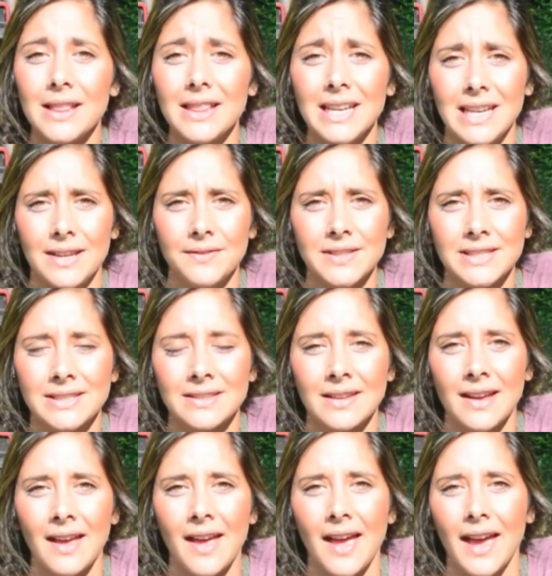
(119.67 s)
leaves,
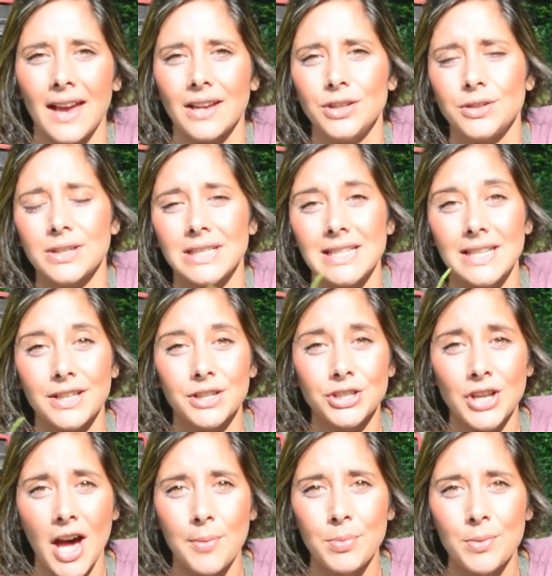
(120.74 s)
and you can either
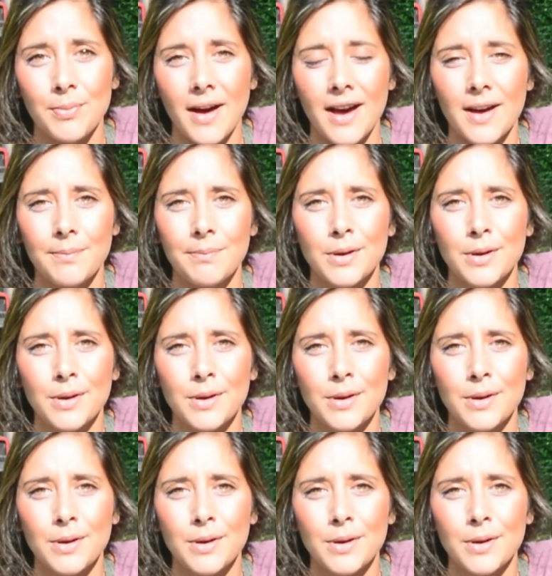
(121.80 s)
chop them up,